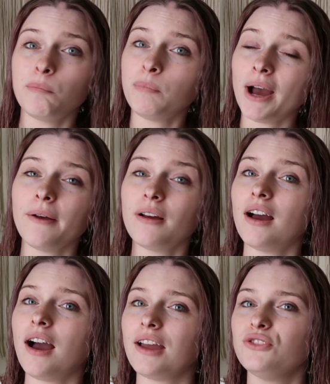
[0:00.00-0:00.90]
but
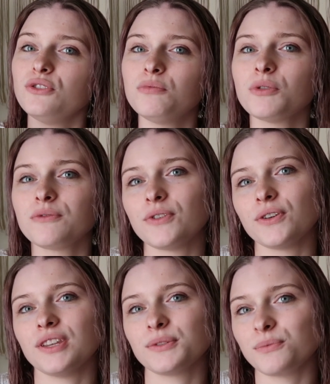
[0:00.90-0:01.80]
I do
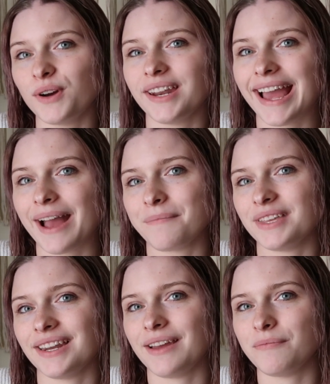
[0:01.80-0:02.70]
prefer this one app
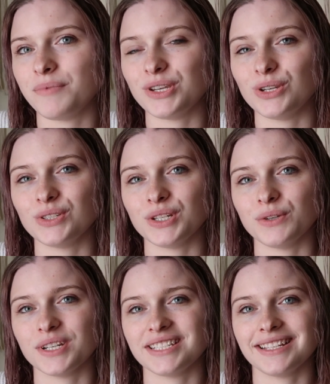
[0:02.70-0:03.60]
that I've been
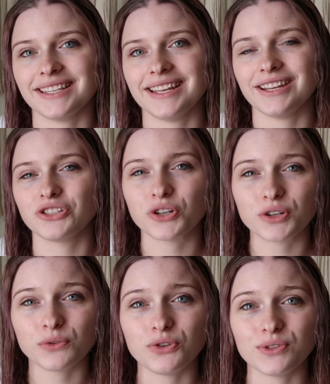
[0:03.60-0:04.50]
using recently. I
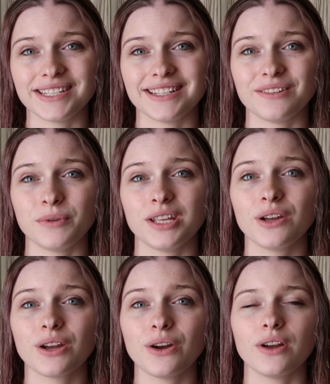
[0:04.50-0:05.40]
started using it a week
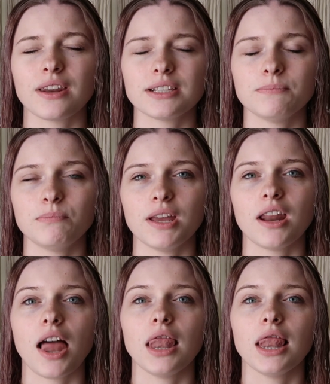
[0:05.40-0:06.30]
ago and it's been
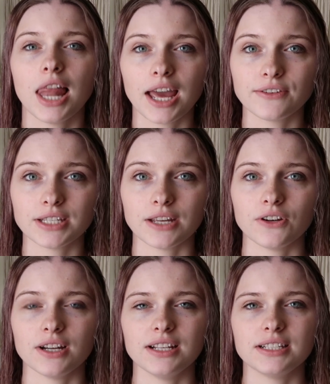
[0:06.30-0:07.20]
a
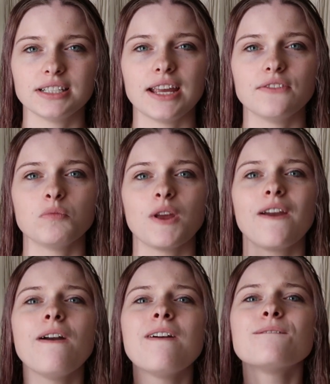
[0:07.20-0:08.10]
lifesaver. It has saved me
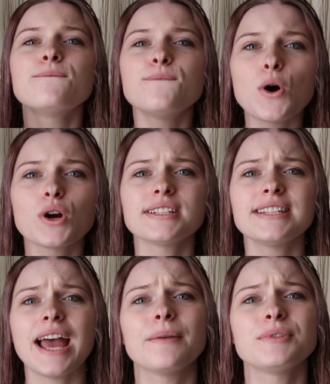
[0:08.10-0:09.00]
4
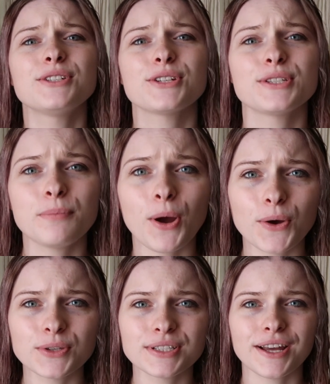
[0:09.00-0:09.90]
steps just to
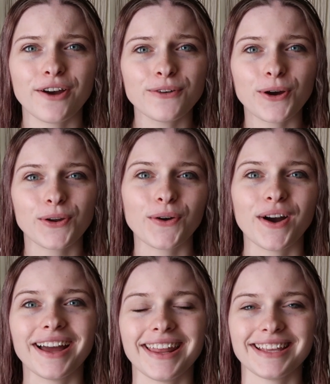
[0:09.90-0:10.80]
post a photo
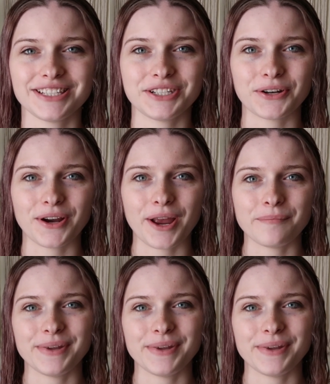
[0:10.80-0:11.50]
on Instagram